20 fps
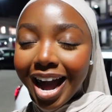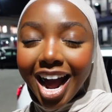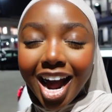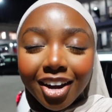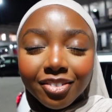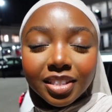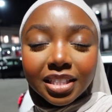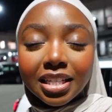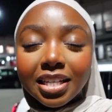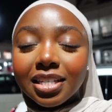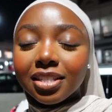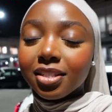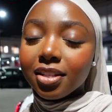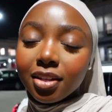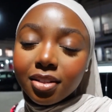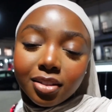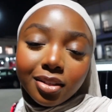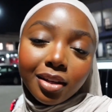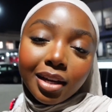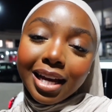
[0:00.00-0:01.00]
have to hit
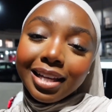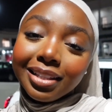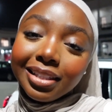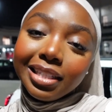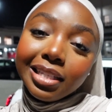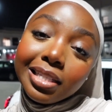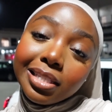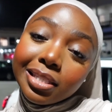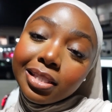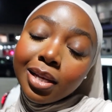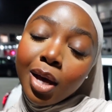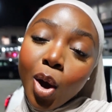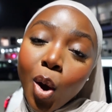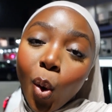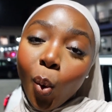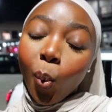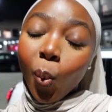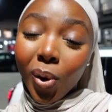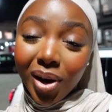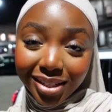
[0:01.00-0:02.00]
Tuk Tuk at least
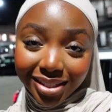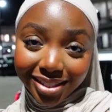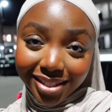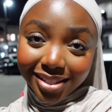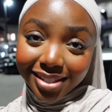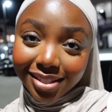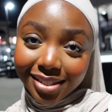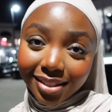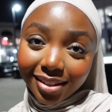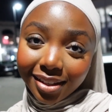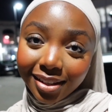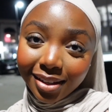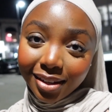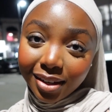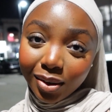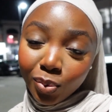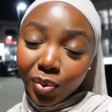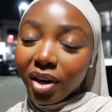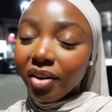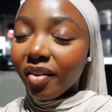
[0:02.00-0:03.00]
once
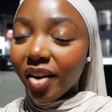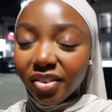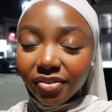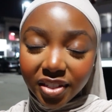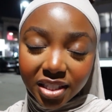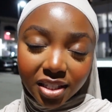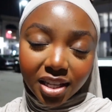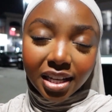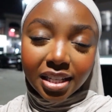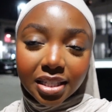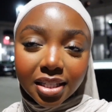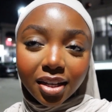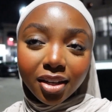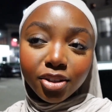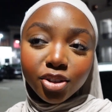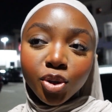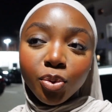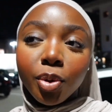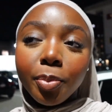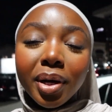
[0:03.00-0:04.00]
whenever I visit ATL.
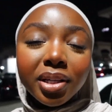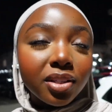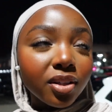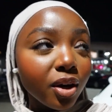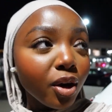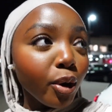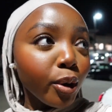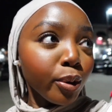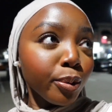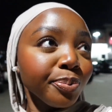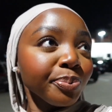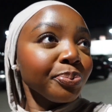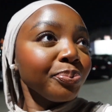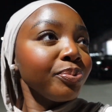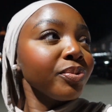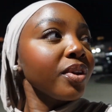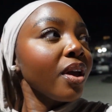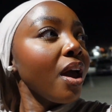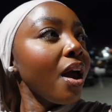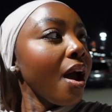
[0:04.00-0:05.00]
So we're about to go
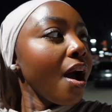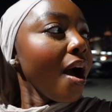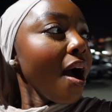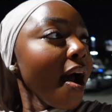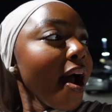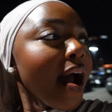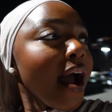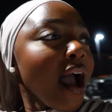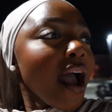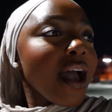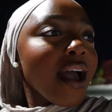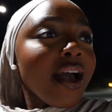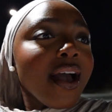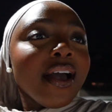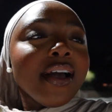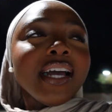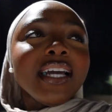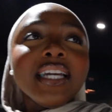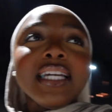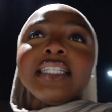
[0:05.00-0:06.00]

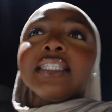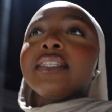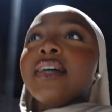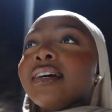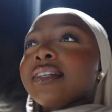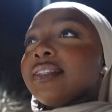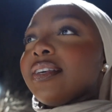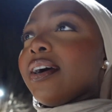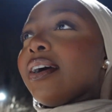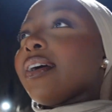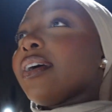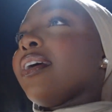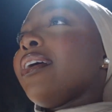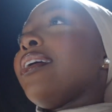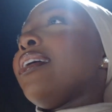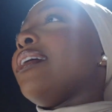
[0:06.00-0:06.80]
eat Tuk Tuk.